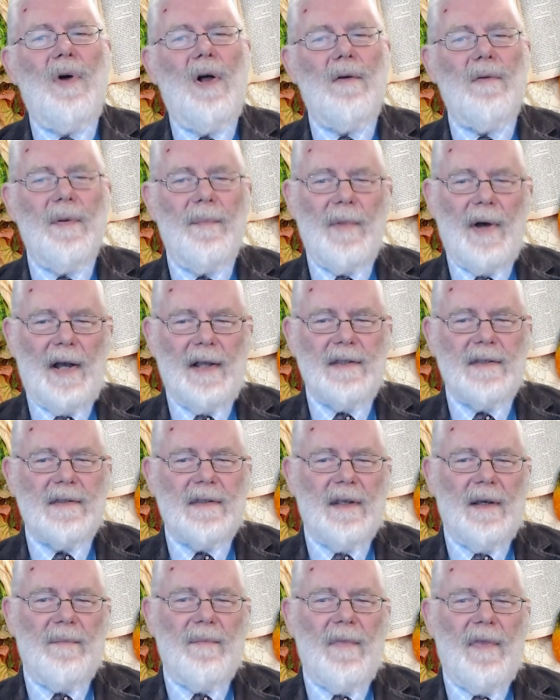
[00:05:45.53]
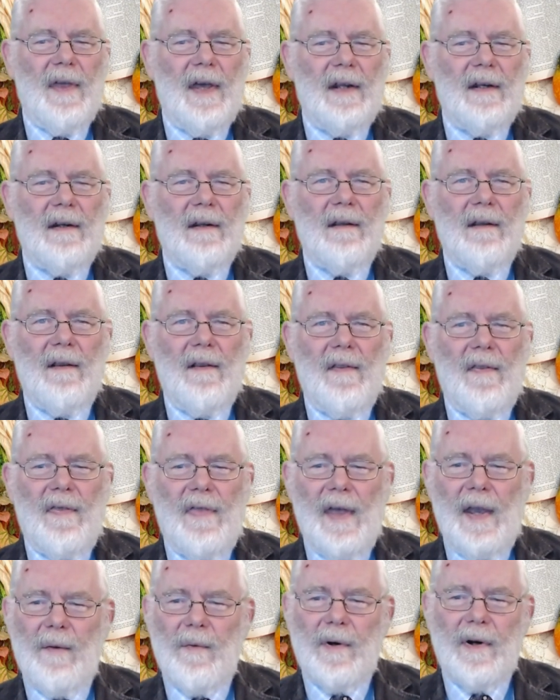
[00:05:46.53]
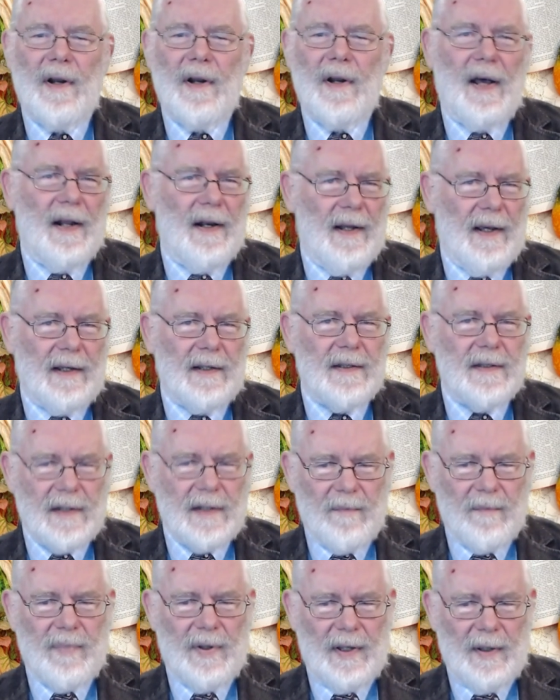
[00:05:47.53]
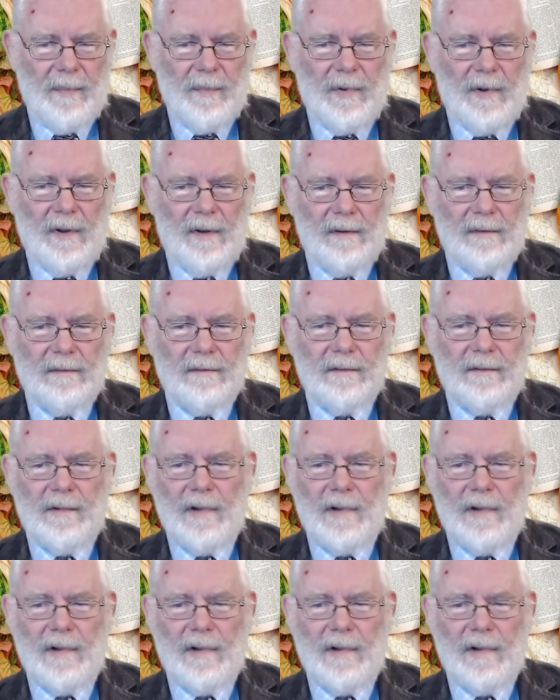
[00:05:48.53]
Paul reminds them that they were not like some people,